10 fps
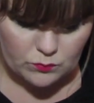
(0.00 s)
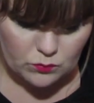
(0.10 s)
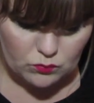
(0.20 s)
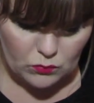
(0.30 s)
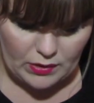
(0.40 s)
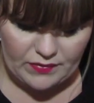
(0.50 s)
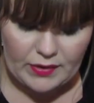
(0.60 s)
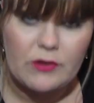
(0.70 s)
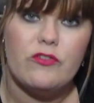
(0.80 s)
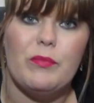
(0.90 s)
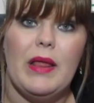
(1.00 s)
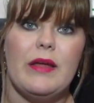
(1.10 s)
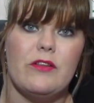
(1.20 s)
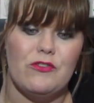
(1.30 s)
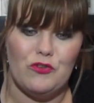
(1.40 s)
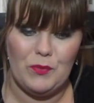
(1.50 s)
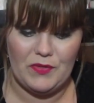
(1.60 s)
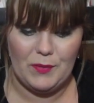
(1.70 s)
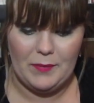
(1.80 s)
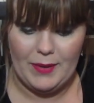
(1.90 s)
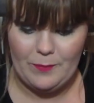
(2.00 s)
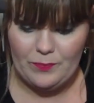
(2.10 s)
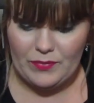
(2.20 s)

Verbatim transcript: I think I just blinded you with them but